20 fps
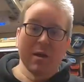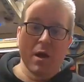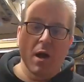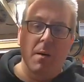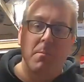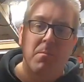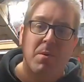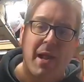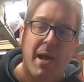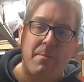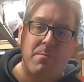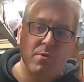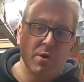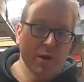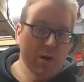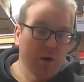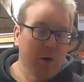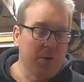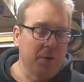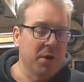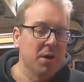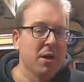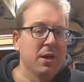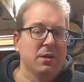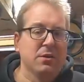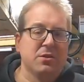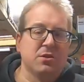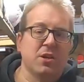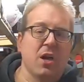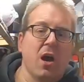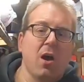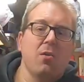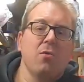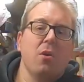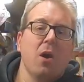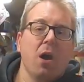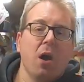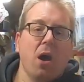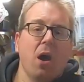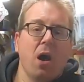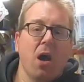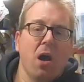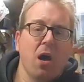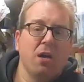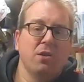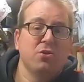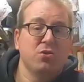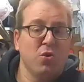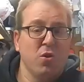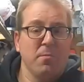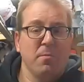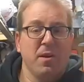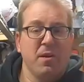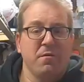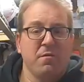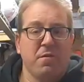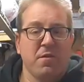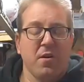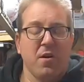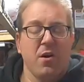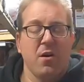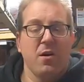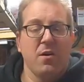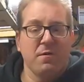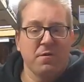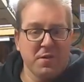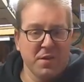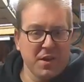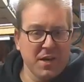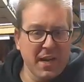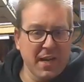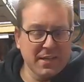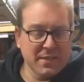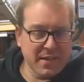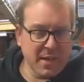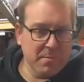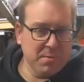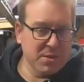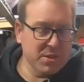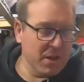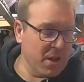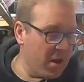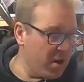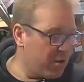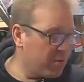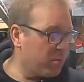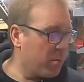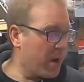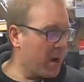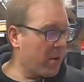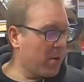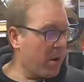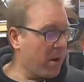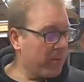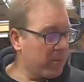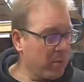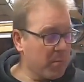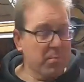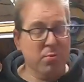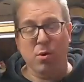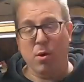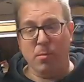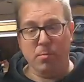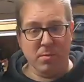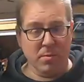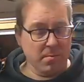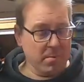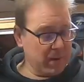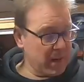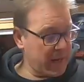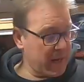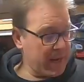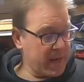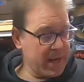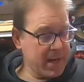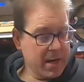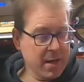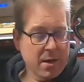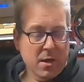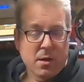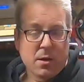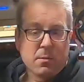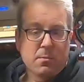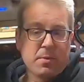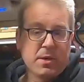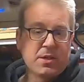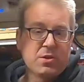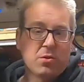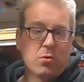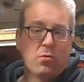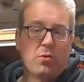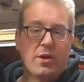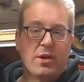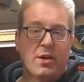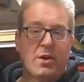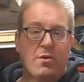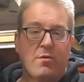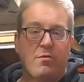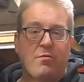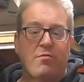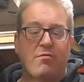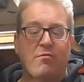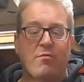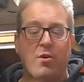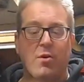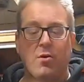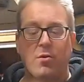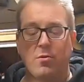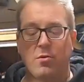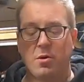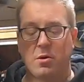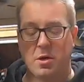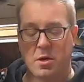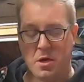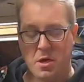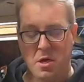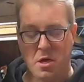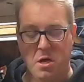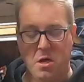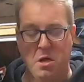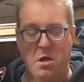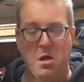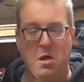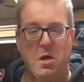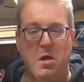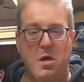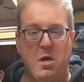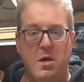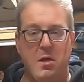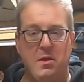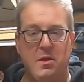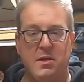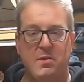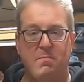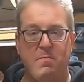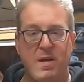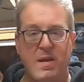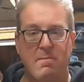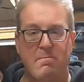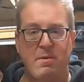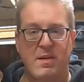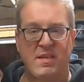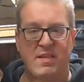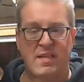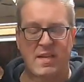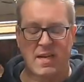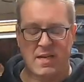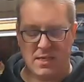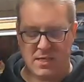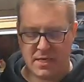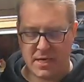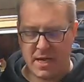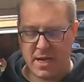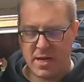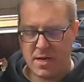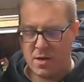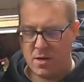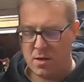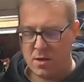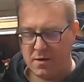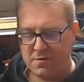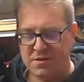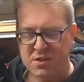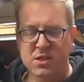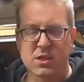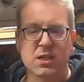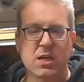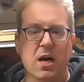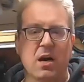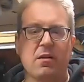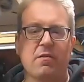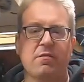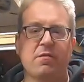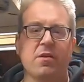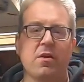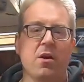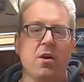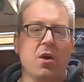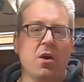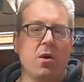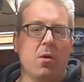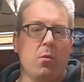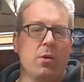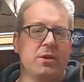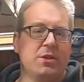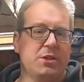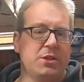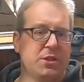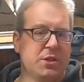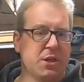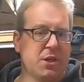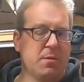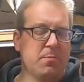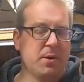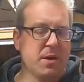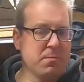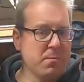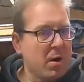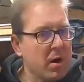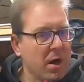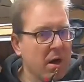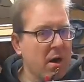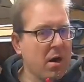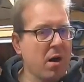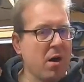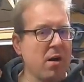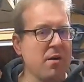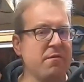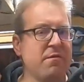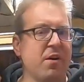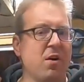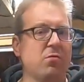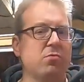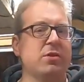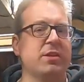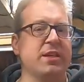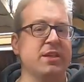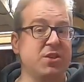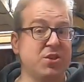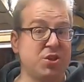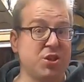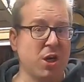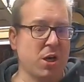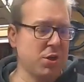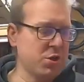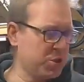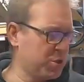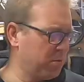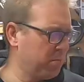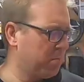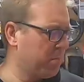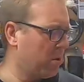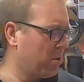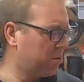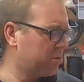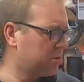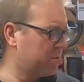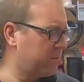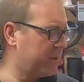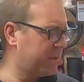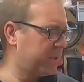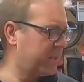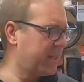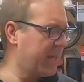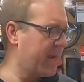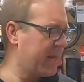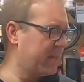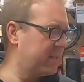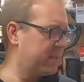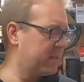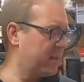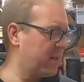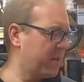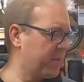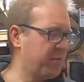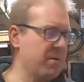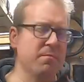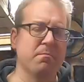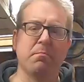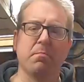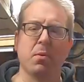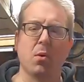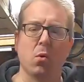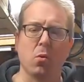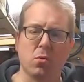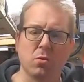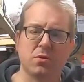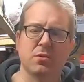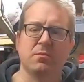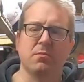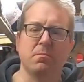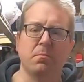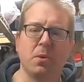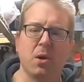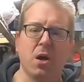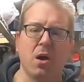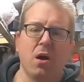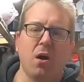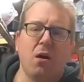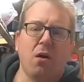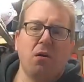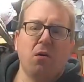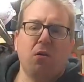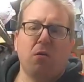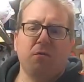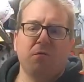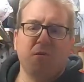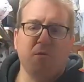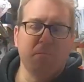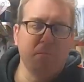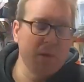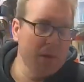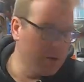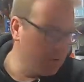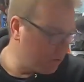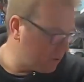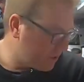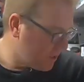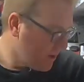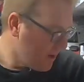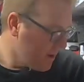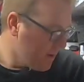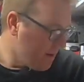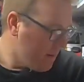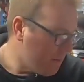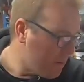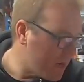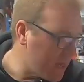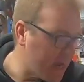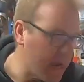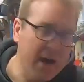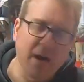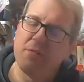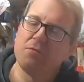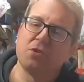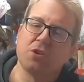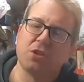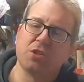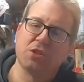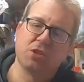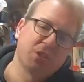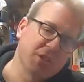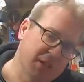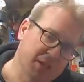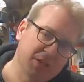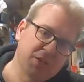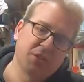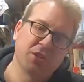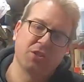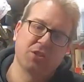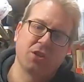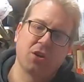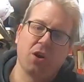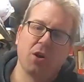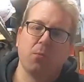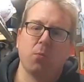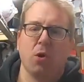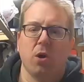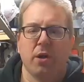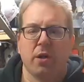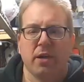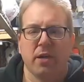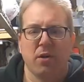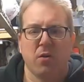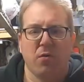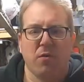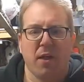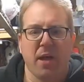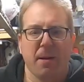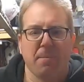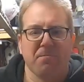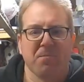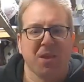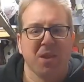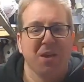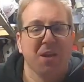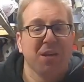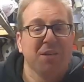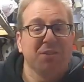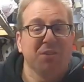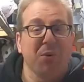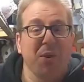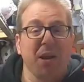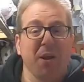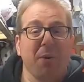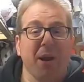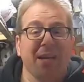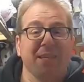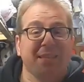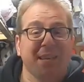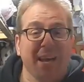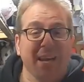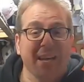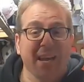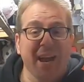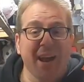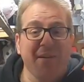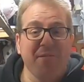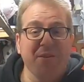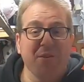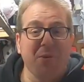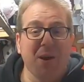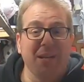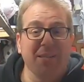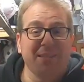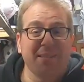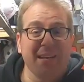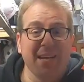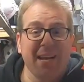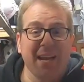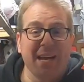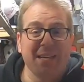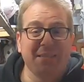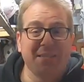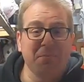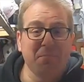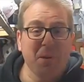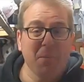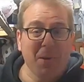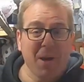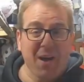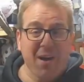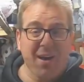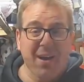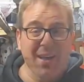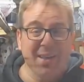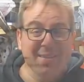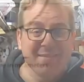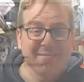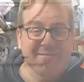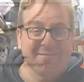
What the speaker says: I'm blabbering on. So join me for the next episode, where I will probably be talking you through this big biscuit tin of stuff, which is going to be my high voltage junction box, which again is another important part of the build. But yeah, I've just started working on that. So anyway, take care everyone, see you later, bye bye.